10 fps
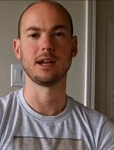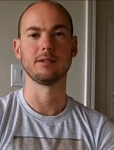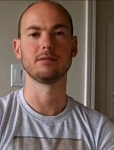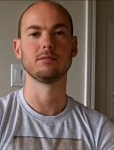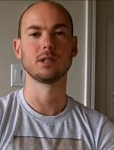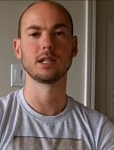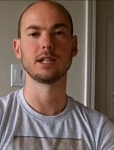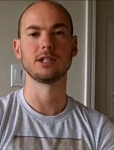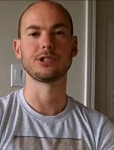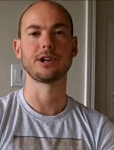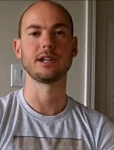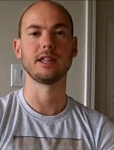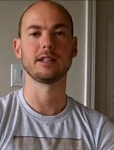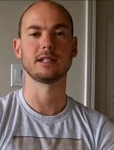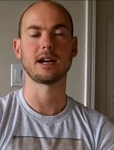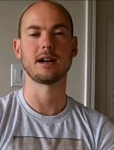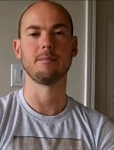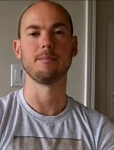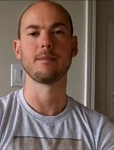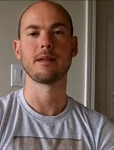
I really enjoyed it at the time,